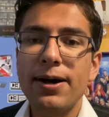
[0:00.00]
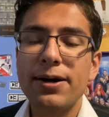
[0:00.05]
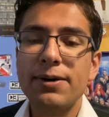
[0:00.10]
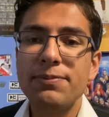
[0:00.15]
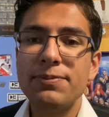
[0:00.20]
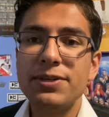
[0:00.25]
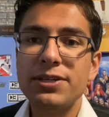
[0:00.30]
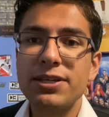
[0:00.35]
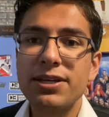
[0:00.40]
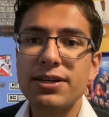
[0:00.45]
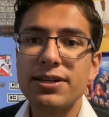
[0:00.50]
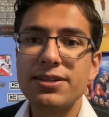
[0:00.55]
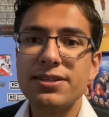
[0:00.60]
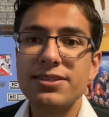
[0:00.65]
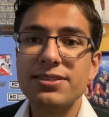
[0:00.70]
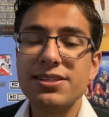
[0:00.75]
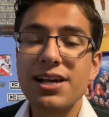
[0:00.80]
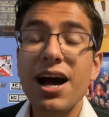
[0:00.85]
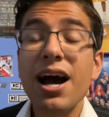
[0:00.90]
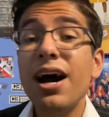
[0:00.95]

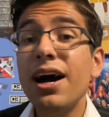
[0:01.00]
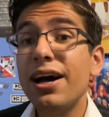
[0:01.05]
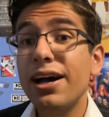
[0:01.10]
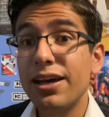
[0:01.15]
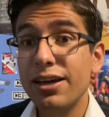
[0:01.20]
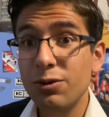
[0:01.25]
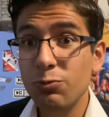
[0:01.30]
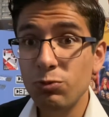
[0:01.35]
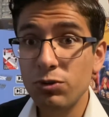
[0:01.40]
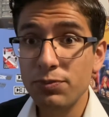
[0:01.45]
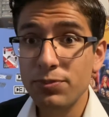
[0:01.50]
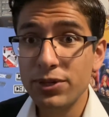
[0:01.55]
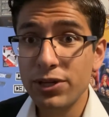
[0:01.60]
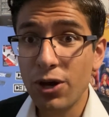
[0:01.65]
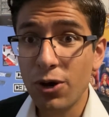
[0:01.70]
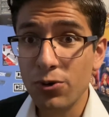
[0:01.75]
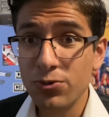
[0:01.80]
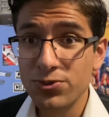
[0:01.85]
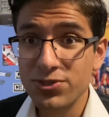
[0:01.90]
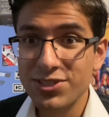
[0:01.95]
Because I will be
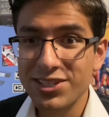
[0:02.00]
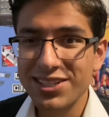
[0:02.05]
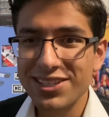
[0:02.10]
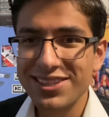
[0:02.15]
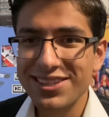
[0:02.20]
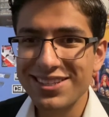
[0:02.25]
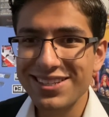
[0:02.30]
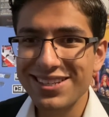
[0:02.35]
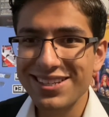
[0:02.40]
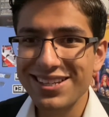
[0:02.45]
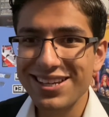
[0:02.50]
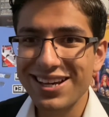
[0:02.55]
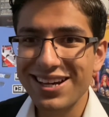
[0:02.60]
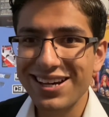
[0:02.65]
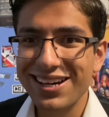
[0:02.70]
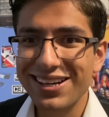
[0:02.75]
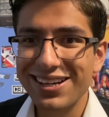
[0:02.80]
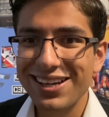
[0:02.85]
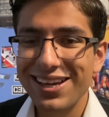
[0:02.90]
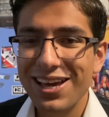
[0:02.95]
hosting
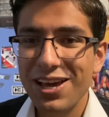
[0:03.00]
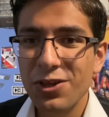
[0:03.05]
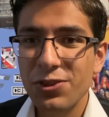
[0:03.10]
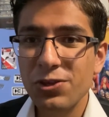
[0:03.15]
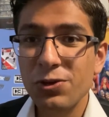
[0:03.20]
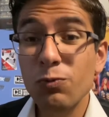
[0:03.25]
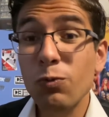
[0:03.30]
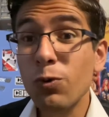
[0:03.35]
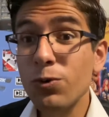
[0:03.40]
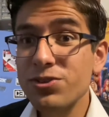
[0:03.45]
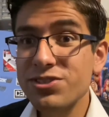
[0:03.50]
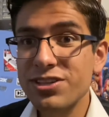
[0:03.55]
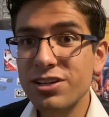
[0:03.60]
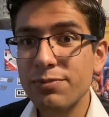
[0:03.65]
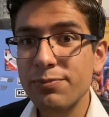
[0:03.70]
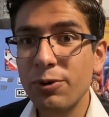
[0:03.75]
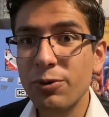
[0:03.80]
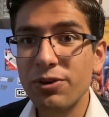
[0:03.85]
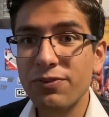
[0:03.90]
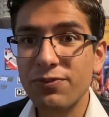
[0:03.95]
the award
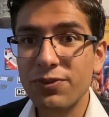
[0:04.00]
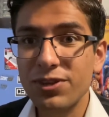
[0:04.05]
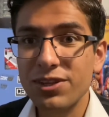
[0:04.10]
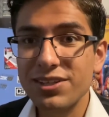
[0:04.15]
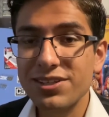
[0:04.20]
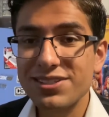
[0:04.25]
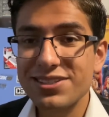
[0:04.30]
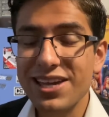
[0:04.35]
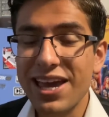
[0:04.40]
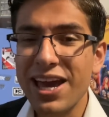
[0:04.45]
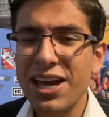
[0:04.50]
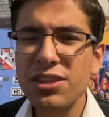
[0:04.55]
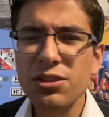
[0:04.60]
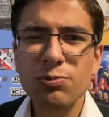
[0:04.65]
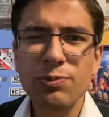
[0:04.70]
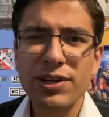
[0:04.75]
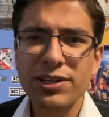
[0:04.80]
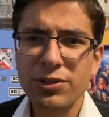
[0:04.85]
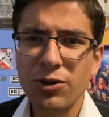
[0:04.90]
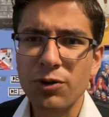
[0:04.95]
ceremony for this and the
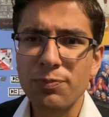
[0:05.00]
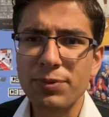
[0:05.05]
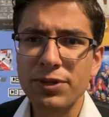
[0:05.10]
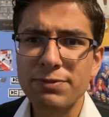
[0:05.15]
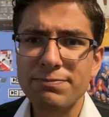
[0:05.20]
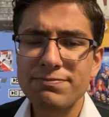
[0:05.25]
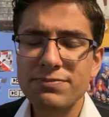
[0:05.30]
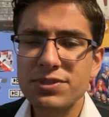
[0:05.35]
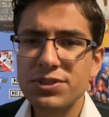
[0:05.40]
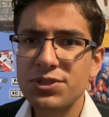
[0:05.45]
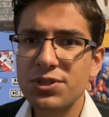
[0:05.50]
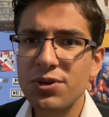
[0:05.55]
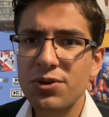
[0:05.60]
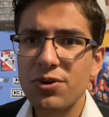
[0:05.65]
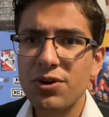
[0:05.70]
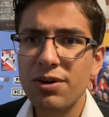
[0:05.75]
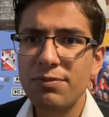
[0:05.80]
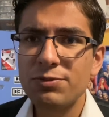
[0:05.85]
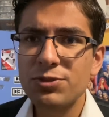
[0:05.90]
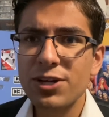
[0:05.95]
red carpet. So
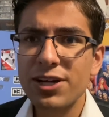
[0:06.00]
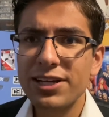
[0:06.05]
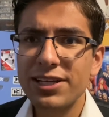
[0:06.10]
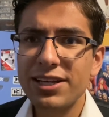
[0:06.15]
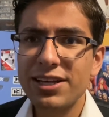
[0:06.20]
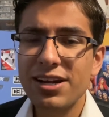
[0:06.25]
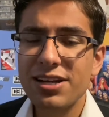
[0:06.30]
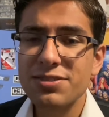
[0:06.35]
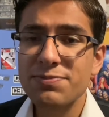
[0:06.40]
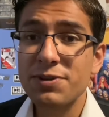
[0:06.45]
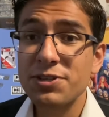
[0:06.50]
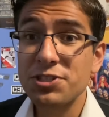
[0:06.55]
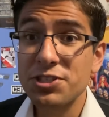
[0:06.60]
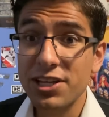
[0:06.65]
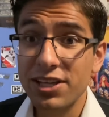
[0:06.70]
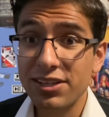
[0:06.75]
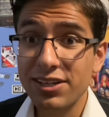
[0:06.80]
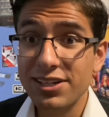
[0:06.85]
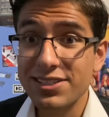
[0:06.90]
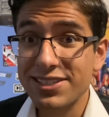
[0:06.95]
I'm trying to get as much
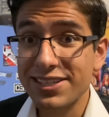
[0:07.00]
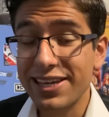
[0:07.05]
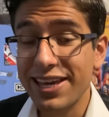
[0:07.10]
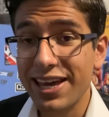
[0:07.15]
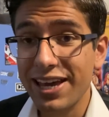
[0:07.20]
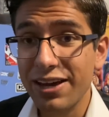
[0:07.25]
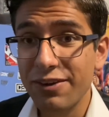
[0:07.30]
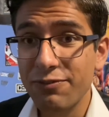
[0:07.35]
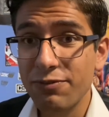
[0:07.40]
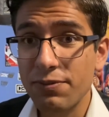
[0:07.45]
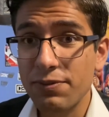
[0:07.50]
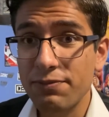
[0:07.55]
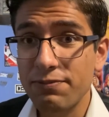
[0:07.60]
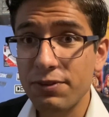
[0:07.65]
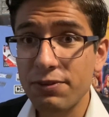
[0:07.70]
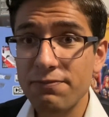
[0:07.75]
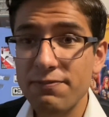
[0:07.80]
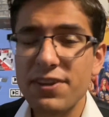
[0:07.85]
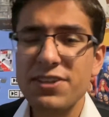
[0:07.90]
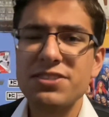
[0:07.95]
talent as I can from the
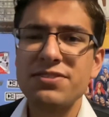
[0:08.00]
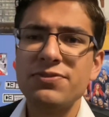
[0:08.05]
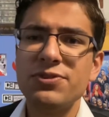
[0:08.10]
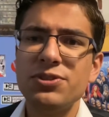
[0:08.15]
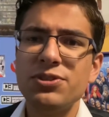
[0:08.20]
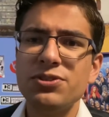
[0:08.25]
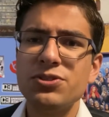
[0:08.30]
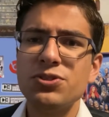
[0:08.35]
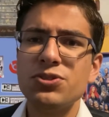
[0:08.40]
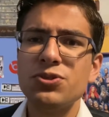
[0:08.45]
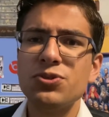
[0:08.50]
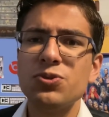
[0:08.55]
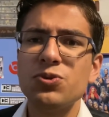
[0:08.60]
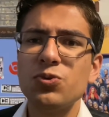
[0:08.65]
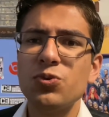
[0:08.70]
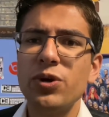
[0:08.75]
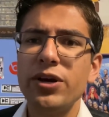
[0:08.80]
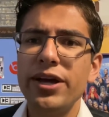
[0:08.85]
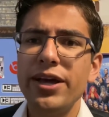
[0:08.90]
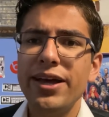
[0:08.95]
film festival to